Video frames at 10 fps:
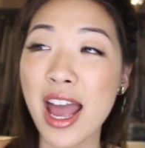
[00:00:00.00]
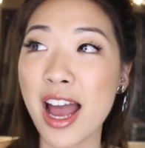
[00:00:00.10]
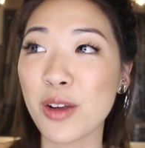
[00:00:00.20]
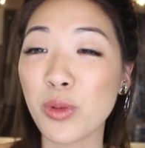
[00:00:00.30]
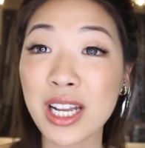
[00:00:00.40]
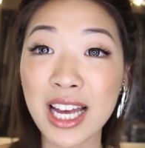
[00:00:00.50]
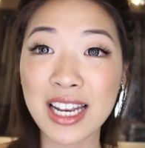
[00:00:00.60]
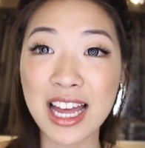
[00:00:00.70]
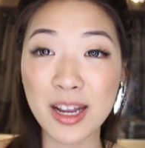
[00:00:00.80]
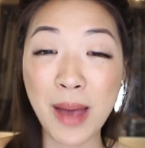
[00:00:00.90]
And what
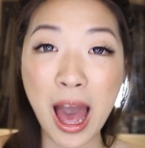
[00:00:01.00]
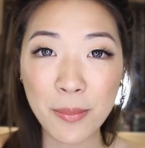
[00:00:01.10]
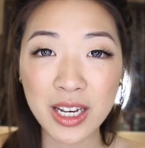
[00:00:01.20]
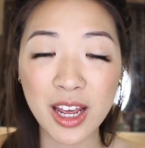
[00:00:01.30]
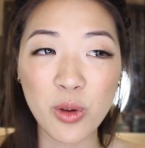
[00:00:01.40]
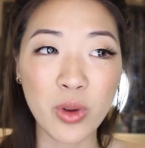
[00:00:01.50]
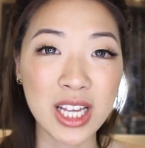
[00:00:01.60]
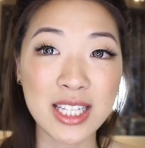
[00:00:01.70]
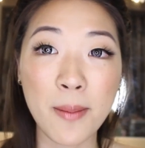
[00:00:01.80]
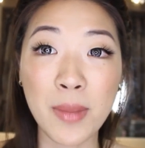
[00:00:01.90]
had ended up happening
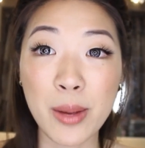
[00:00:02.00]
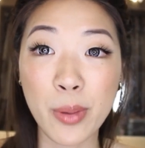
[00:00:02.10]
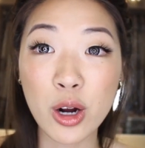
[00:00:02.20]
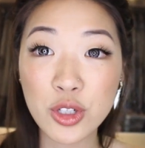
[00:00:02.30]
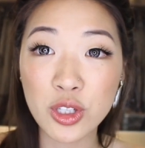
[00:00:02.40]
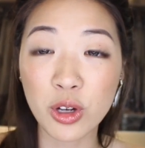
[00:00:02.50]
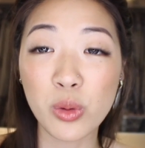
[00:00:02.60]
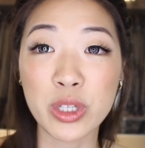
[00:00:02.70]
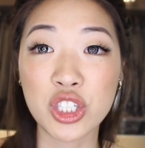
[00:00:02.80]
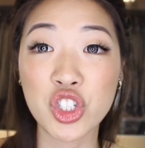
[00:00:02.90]
was my
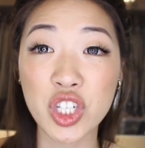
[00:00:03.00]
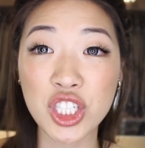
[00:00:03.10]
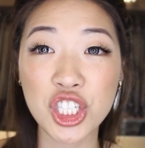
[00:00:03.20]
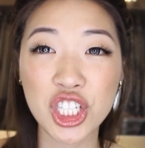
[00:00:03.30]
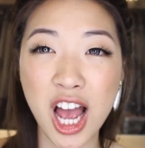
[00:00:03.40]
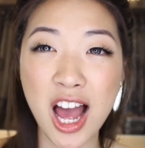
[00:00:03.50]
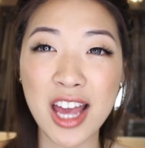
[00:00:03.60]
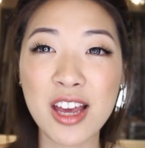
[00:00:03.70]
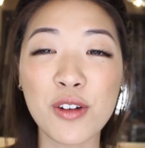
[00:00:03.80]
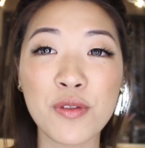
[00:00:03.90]
parcel was just
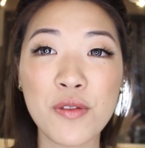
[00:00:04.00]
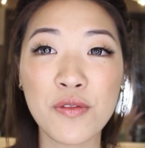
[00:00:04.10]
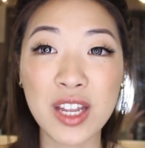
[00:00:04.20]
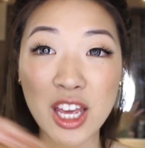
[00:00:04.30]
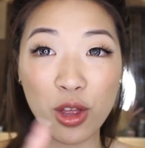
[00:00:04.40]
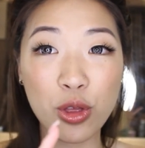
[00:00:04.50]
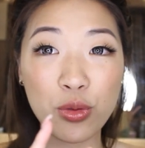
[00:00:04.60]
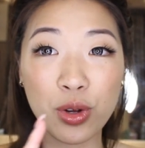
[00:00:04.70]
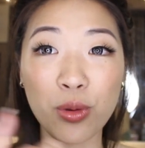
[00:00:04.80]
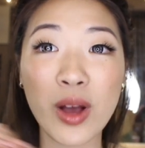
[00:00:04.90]
shy of fitting
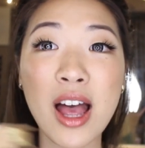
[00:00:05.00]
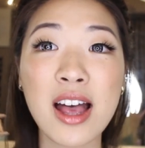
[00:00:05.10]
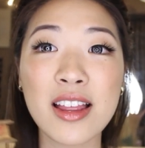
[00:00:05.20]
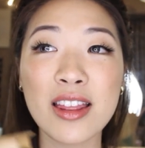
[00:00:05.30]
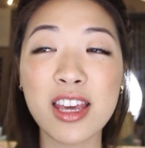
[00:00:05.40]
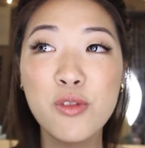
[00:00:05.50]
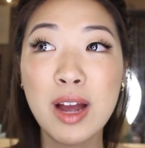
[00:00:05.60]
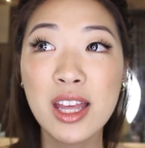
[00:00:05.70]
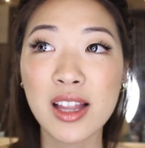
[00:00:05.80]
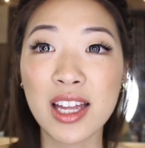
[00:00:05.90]
through the
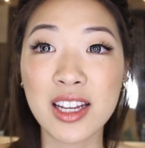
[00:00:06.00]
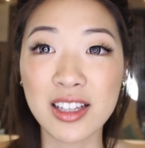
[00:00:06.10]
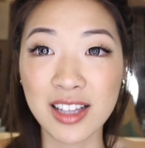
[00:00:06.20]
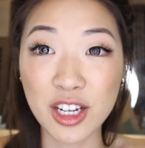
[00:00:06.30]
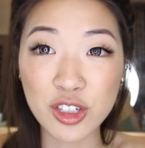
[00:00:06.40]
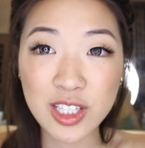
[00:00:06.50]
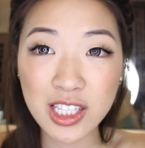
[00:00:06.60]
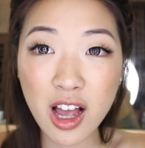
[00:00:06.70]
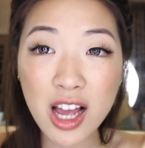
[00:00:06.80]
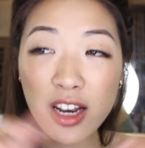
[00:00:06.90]
regulated letter
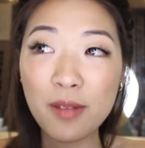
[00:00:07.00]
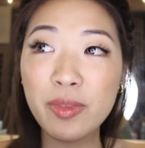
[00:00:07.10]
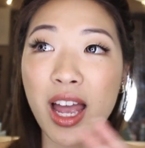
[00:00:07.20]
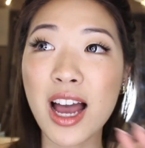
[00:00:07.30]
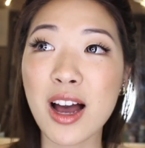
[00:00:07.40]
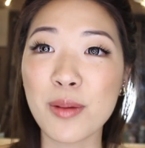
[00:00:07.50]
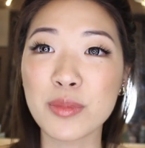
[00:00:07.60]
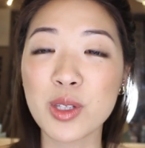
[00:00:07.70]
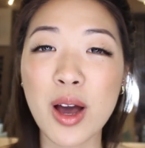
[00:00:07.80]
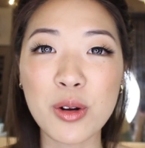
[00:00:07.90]
slot.
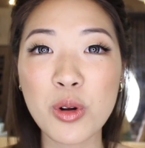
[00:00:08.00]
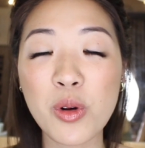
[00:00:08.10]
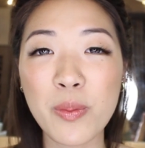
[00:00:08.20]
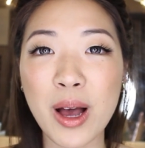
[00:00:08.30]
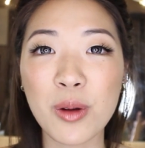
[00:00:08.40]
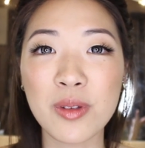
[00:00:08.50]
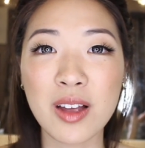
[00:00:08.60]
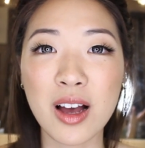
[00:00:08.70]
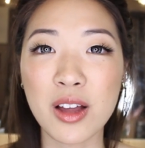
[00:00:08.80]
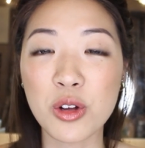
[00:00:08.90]
So I don't know about
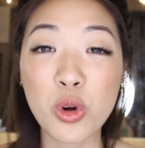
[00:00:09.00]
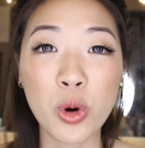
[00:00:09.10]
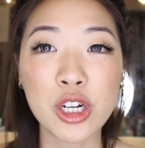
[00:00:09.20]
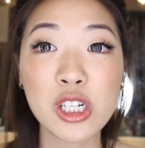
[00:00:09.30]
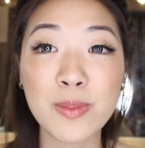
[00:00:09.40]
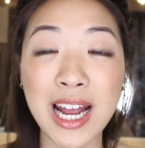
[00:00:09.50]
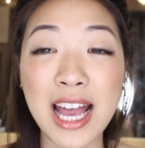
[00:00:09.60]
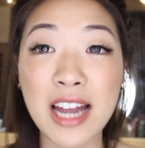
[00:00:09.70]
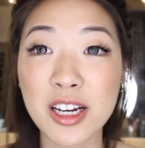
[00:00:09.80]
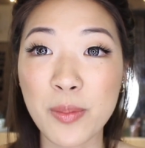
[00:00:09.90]
other couriers, but at
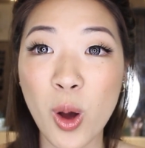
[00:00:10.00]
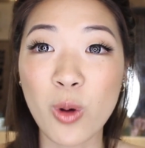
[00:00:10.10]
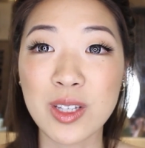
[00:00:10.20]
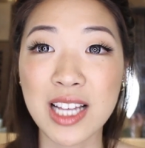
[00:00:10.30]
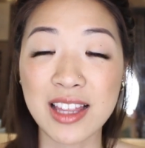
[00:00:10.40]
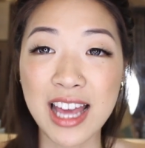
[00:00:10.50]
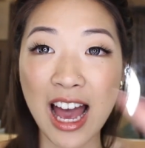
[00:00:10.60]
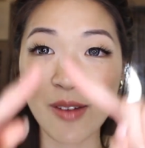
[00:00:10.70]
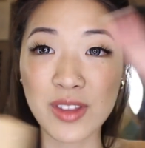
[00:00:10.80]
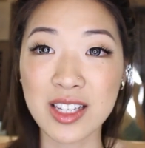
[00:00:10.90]
Canada Post, like they
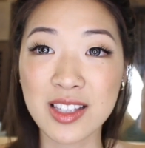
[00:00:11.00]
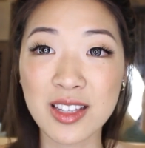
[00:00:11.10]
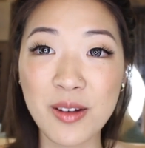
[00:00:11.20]
have this